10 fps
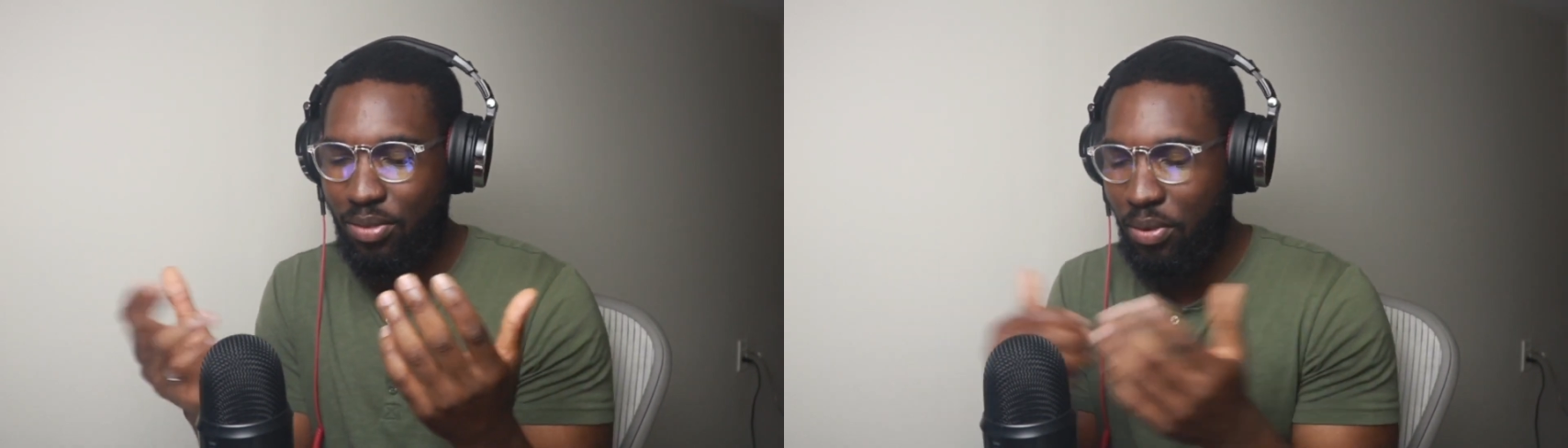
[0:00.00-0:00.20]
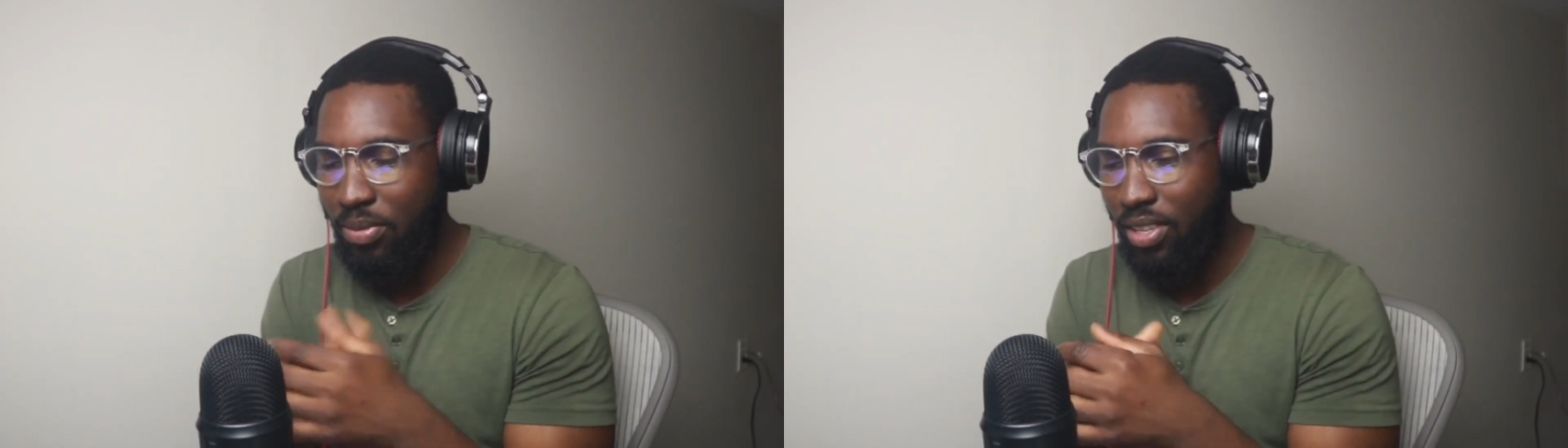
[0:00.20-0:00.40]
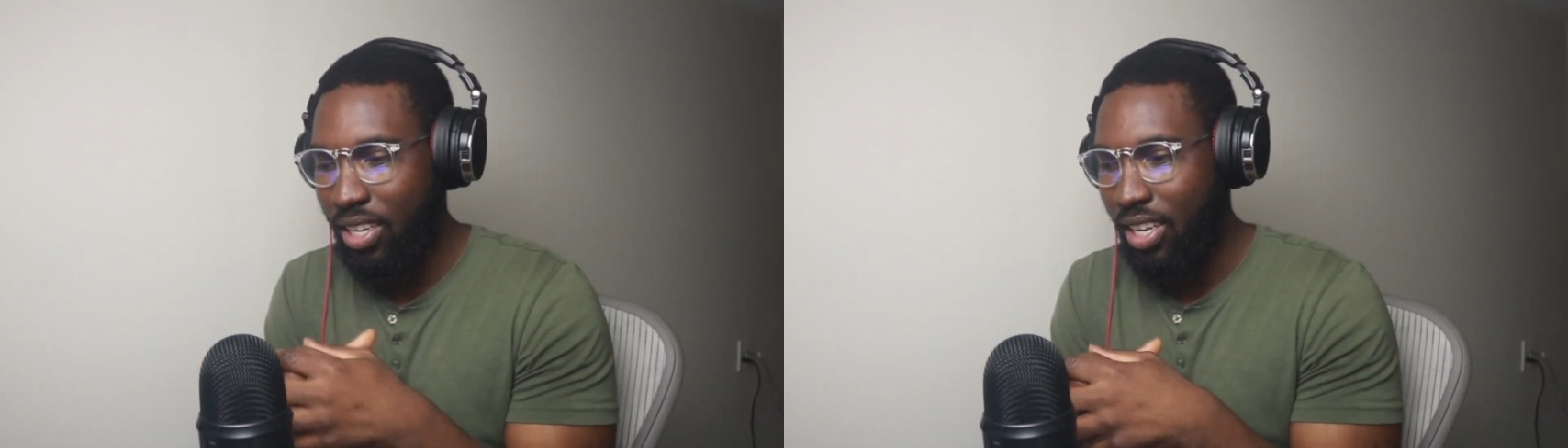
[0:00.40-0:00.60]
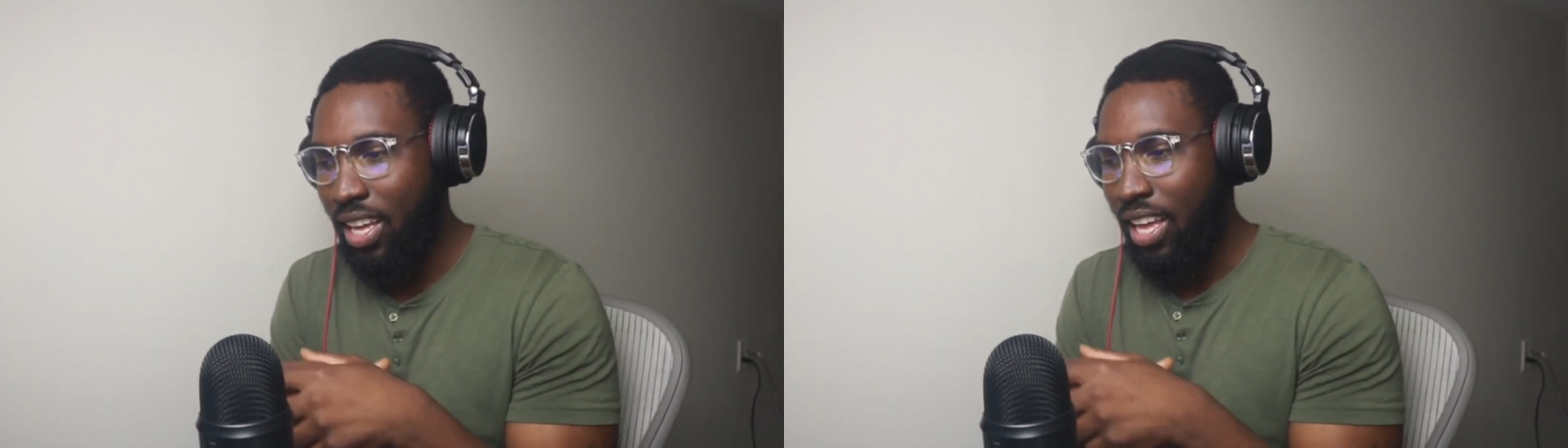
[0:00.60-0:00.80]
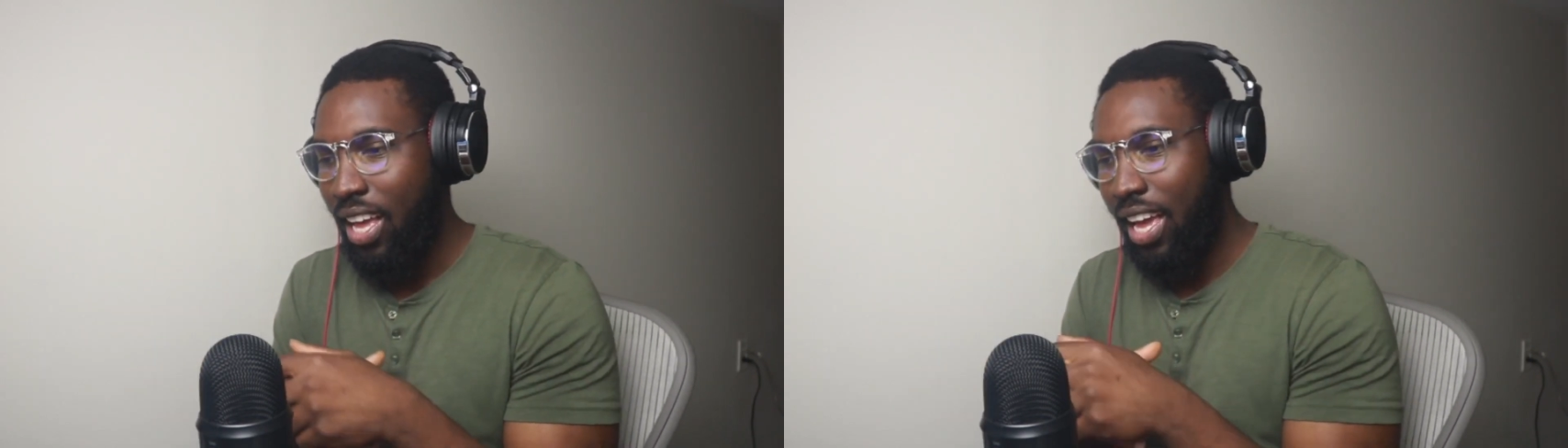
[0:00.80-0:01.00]
from the
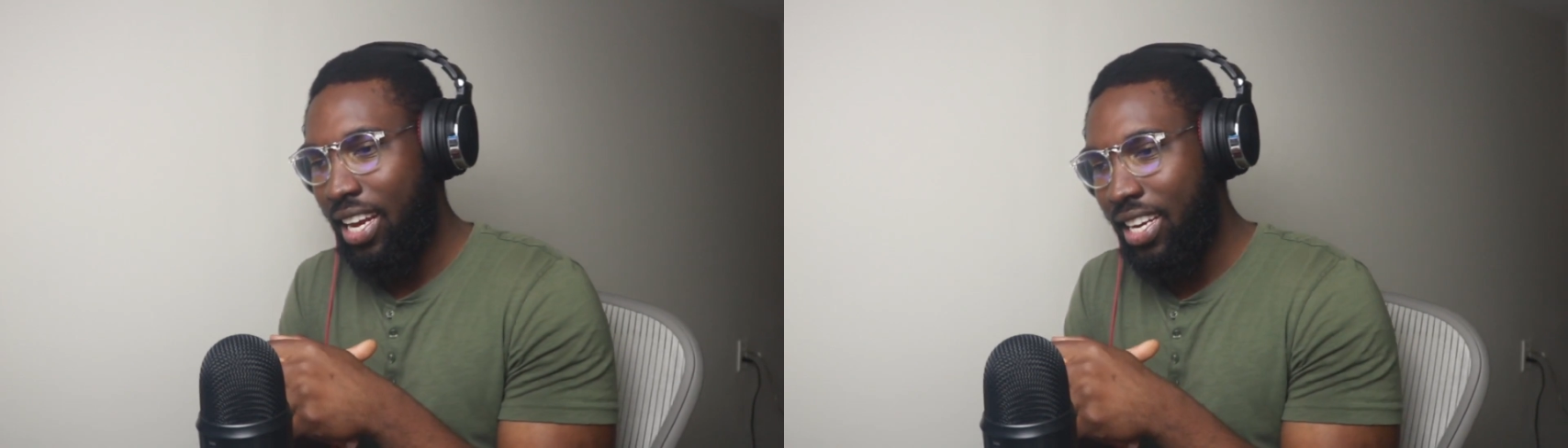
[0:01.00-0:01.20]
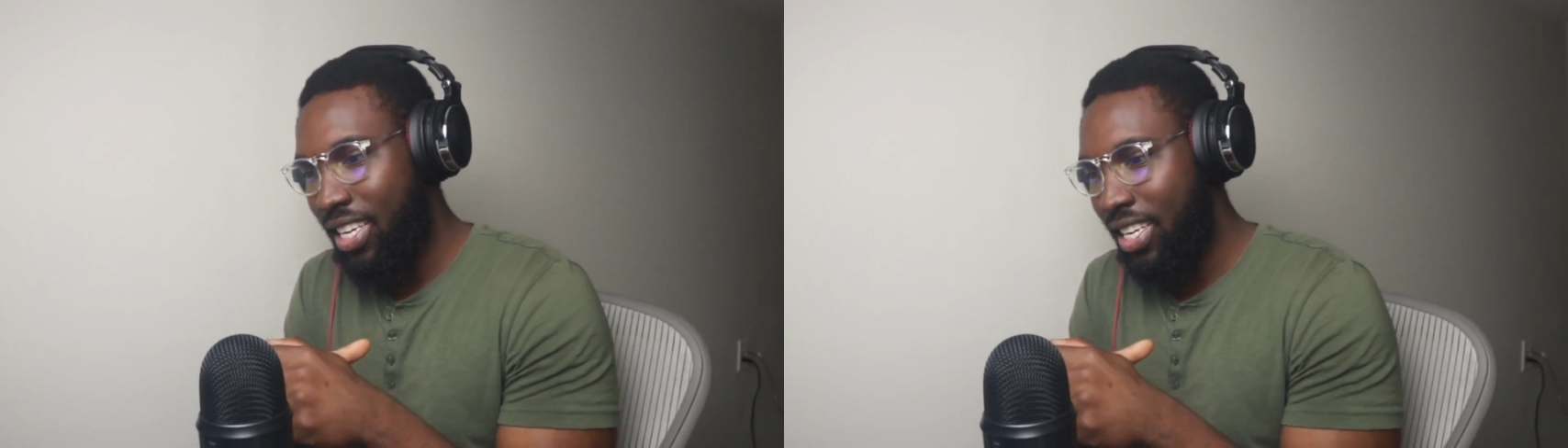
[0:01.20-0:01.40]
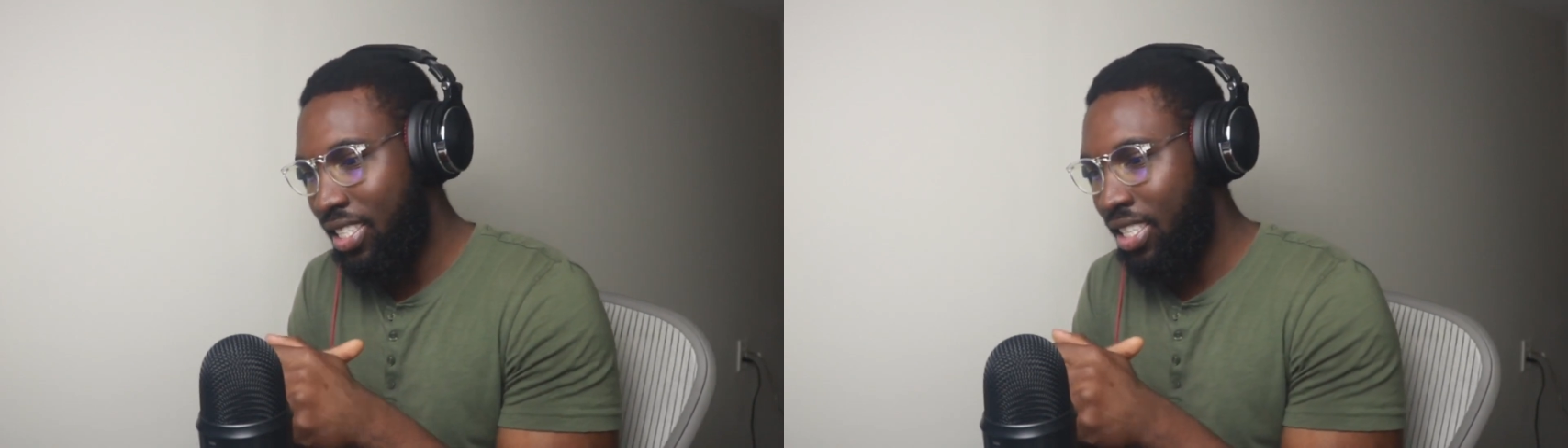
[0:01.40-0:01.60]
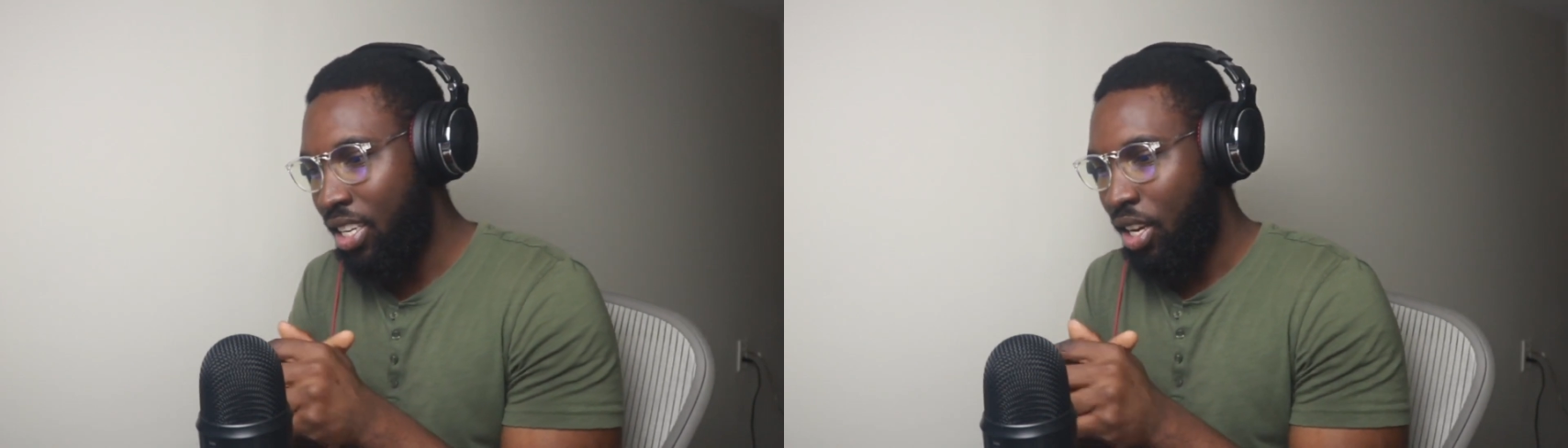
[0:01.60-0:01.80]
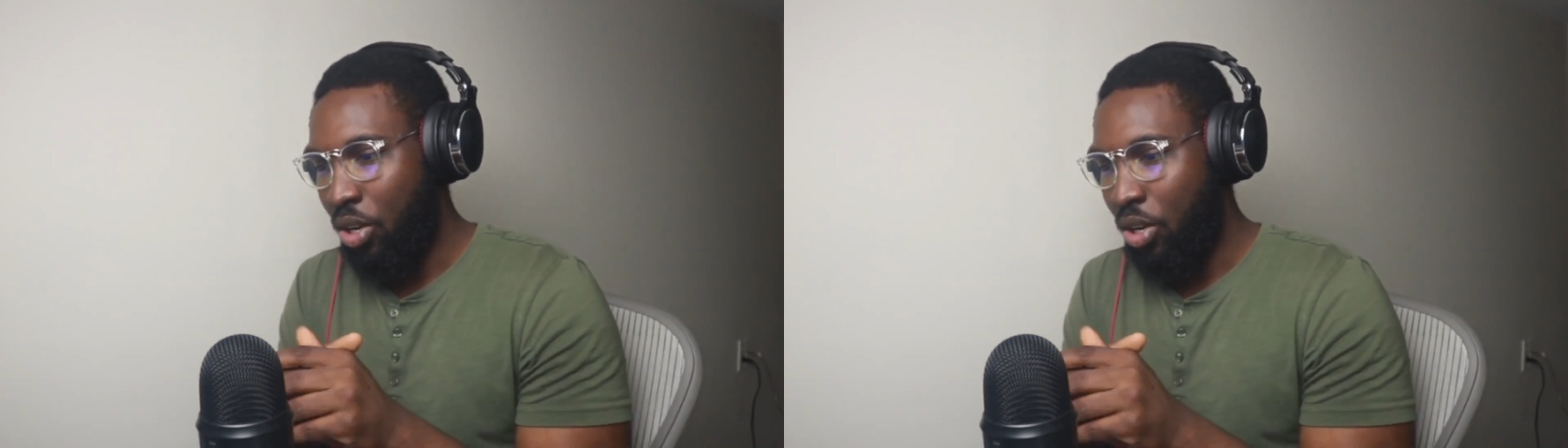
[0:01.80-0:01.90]
headies,